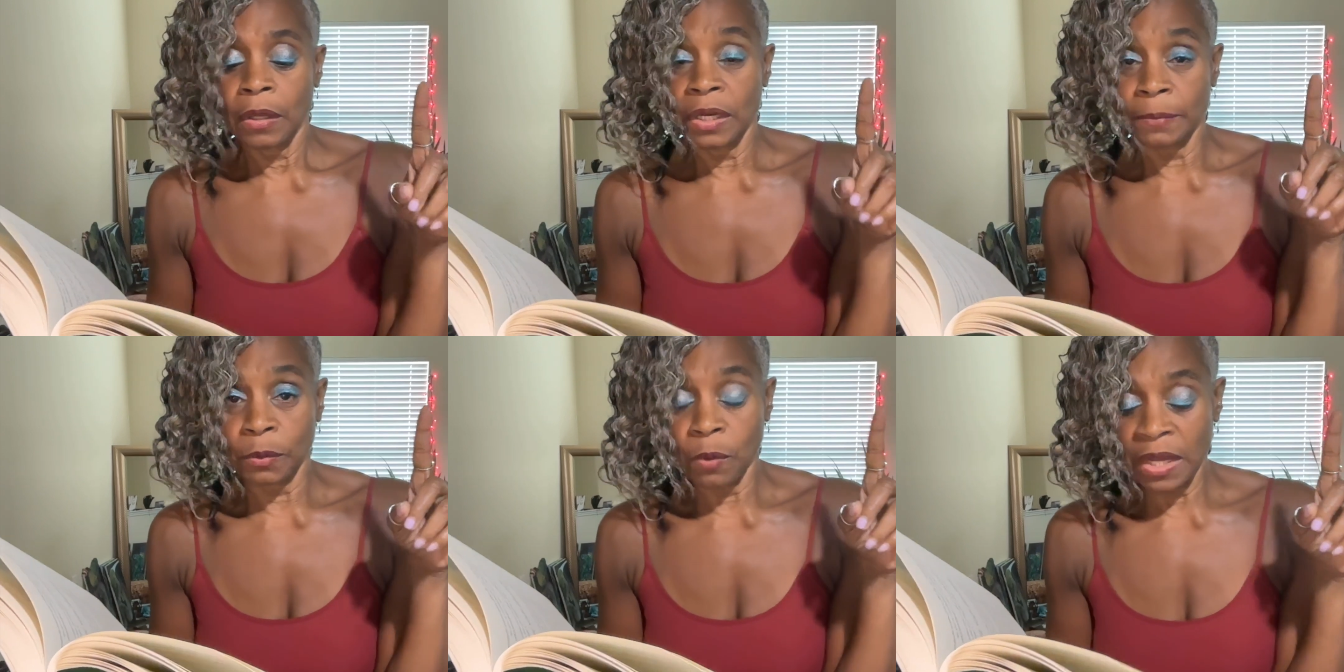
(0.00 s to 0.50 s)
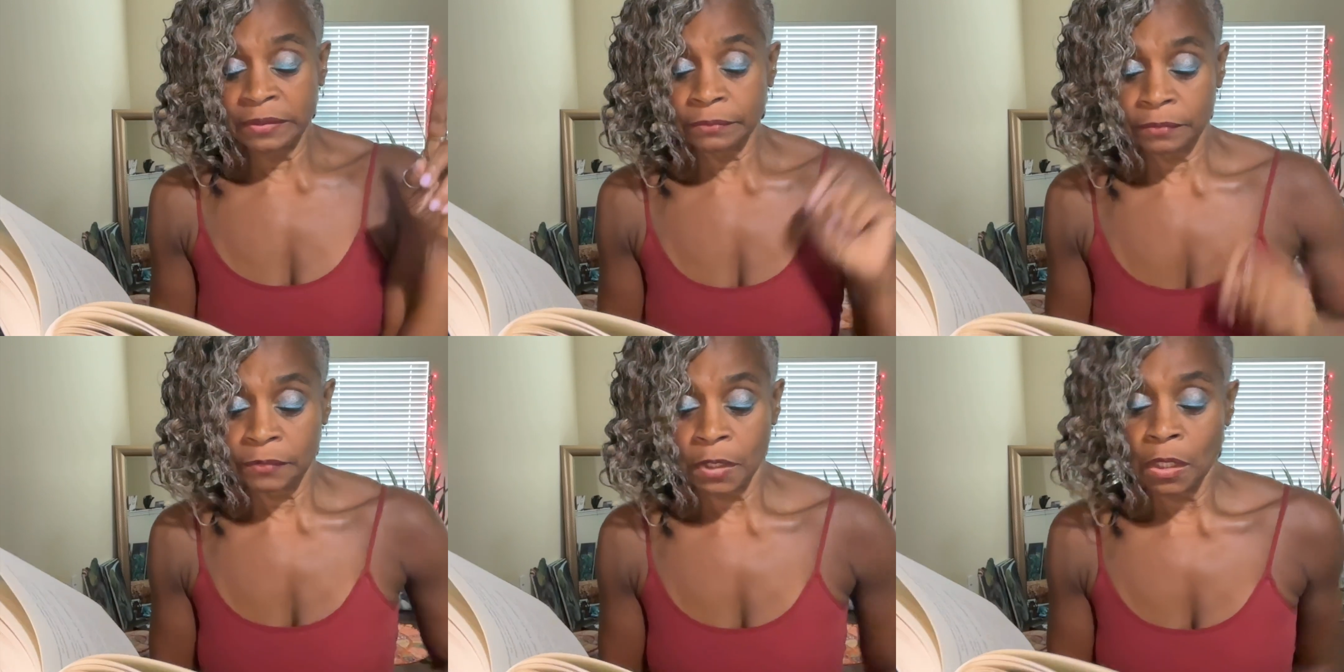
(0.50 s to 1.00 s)
Number 1,
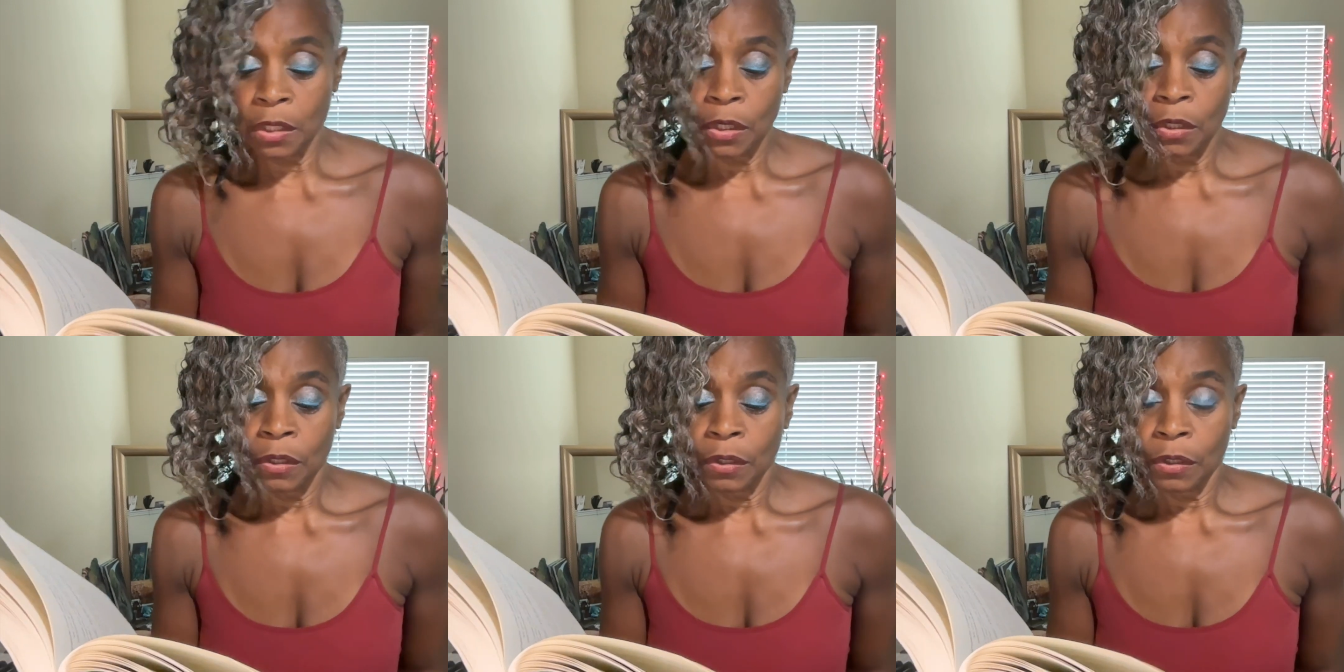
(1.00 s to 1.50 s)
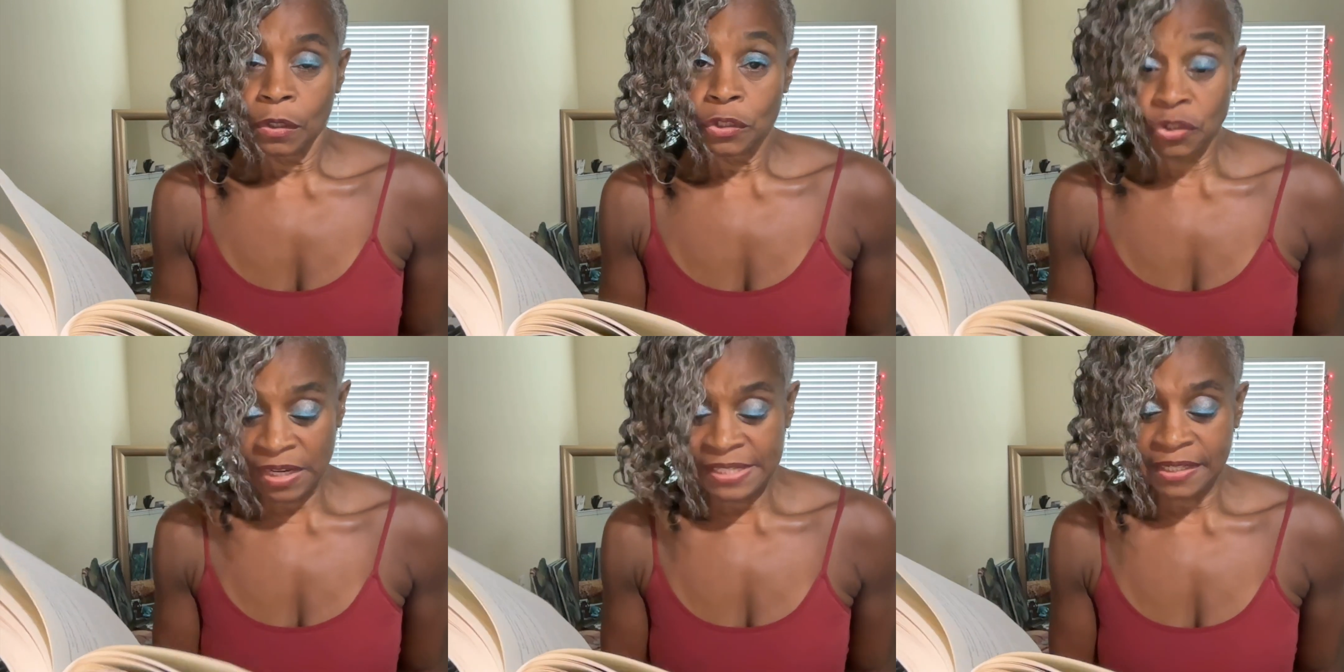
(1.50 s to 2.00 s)

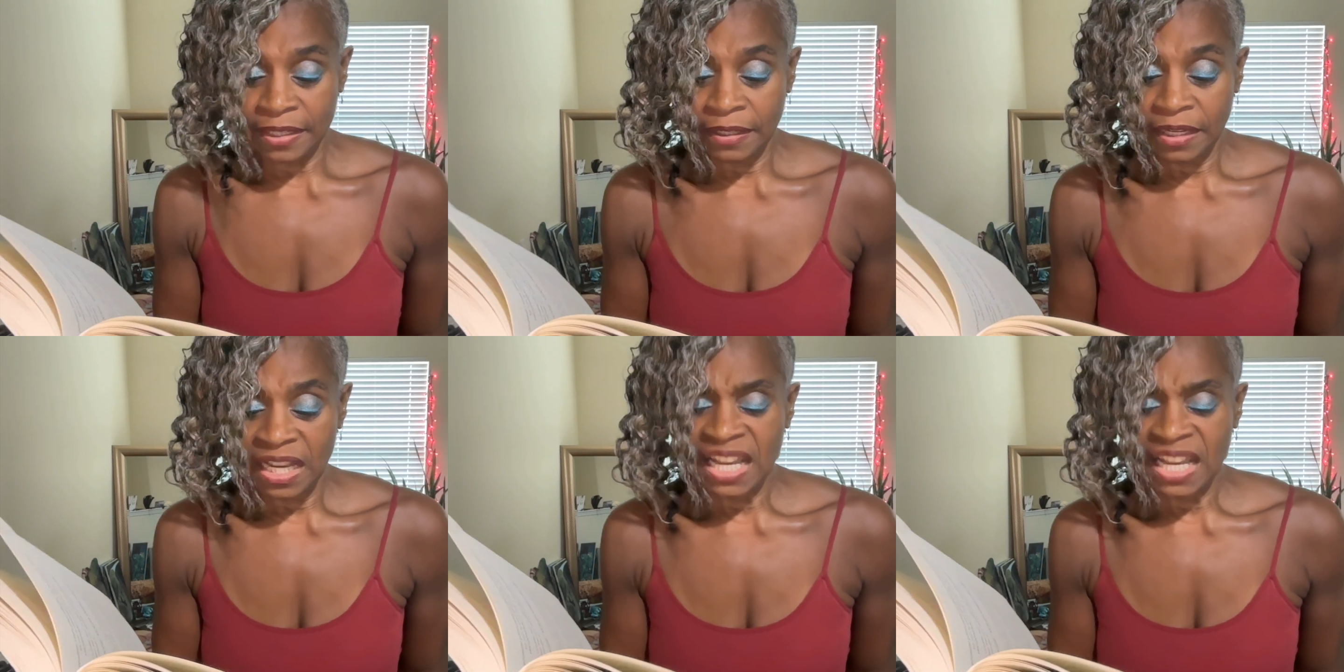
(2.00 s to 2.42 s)
Tracy